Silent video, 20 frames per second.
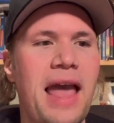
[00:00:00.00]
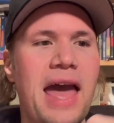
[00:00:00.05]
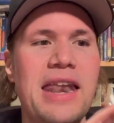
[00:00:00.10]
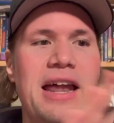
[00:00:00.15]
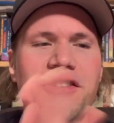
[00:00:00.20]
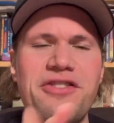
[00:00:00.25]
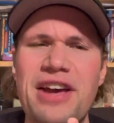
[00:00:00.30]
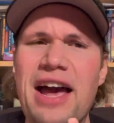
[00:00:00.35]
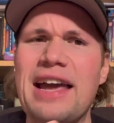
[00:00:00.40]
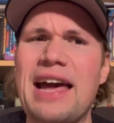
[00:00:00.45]
And
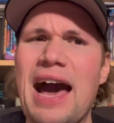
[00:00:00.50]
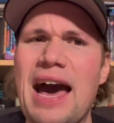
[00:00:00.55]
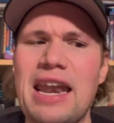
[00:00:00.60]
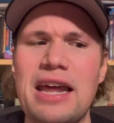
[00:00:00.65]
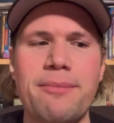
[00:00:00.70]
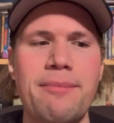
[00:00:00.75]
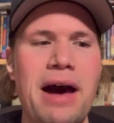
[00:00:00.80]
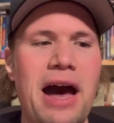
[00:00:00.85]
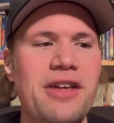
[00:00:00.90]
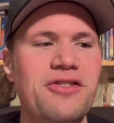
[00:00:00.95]
that's
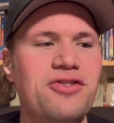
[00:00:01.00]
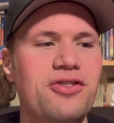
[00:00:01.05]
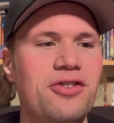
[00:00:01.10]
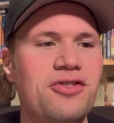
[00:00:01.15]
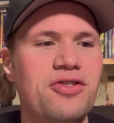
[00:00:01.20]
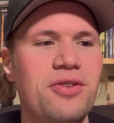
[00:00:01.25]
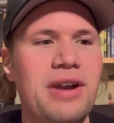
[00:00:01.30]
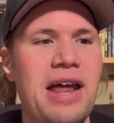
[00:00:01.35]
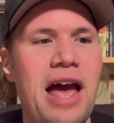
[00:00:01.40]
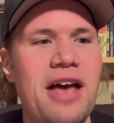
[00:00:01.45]
iconic
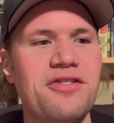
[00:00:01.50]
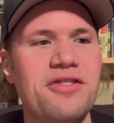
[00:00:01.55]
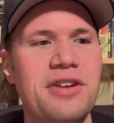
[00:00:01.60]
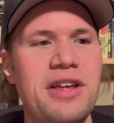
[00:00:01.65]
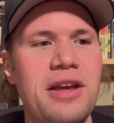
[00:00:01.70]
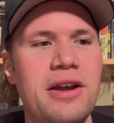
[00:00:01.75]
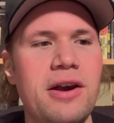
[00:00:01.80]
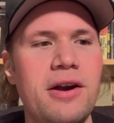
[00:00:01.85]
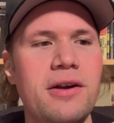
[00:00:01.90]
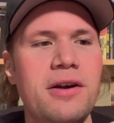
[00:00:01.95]
monsters. So it has on
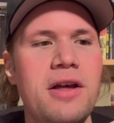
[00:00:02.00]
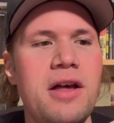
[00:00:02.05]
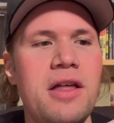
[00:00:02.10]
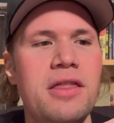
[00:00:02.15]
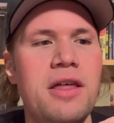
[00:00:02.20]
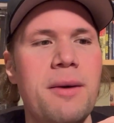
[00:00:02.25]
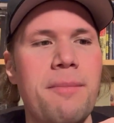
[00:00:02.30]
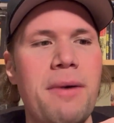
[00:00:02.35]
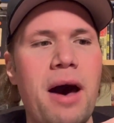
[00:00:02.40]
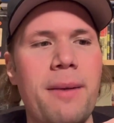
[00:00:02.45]
here
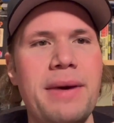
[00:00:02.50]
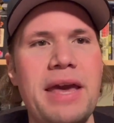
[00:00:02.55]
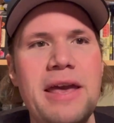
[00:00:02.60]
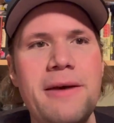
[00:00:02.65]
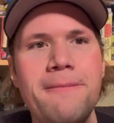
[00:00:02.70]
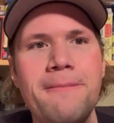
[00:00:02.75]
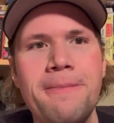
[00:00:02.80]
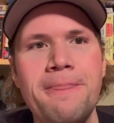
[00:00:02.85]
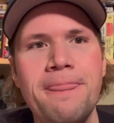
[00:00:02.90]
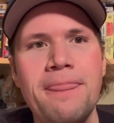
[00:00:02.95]
The
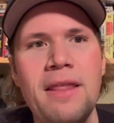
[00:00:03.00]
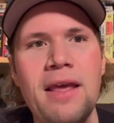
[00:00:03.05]
Mummy.